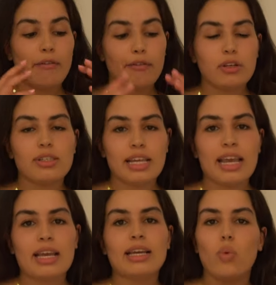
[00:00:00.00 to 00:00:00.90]
First
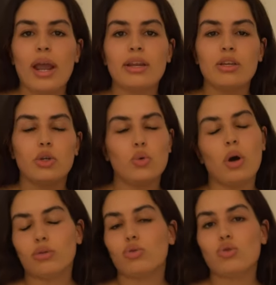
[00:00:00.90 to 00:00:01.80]
thing, when you
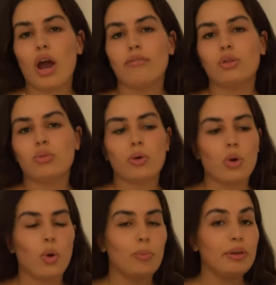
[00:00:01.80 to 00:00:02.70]
want to travel to
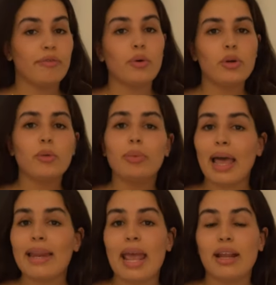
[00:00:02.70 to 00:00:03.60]
Morocco, before you
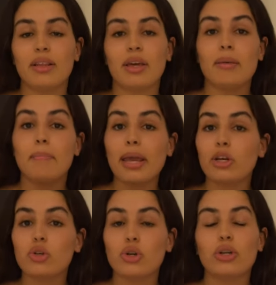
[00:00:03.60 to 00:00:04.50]
plan anything,
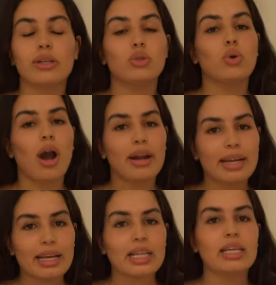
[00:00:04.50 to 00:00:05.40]
make sure that you are
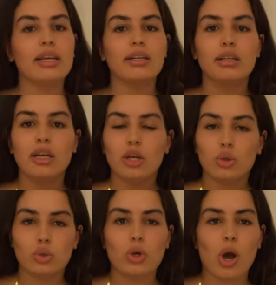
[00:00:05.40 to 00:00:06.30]
clear
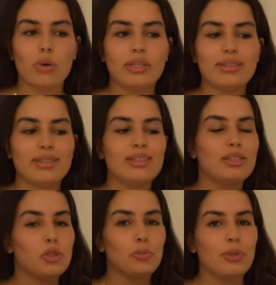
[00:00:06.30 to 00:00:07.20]
to go. This is
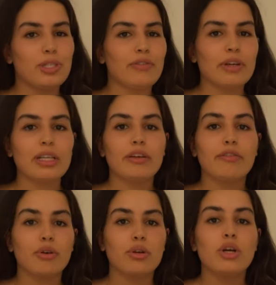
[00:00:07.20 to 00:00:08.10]
specifically
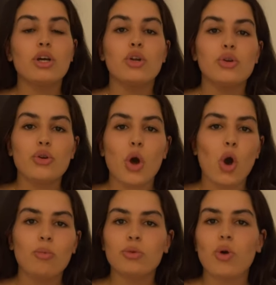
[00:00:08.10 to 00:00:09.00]
for
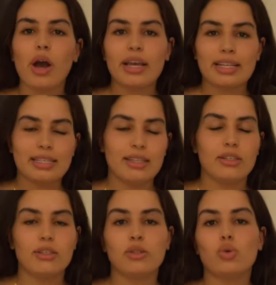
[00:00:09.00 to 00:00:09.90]
no Moroccan
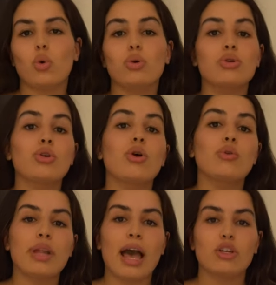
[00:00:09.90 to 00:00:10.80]
citizens or
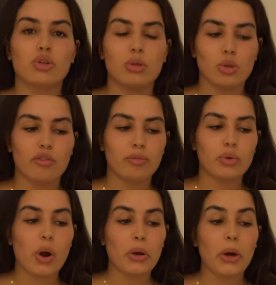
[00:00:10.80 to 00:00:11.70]
no nationals of
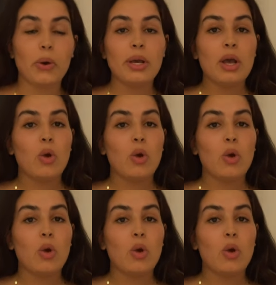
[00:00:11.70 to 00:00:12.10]
Morocco.